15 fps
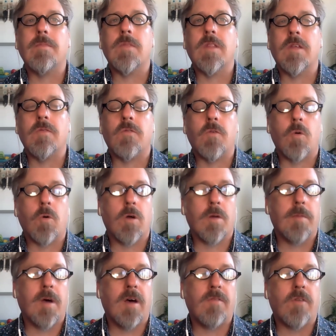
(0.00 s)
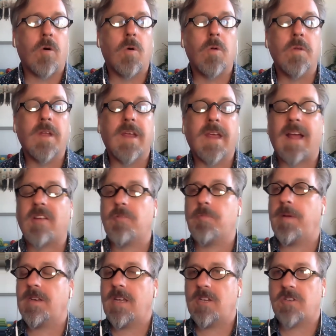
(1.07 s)
form of holding
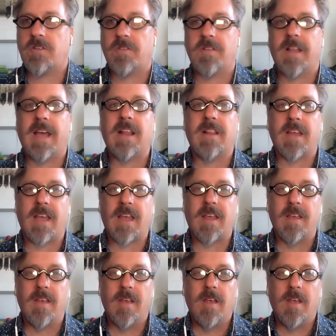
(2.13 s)
expectations lightly,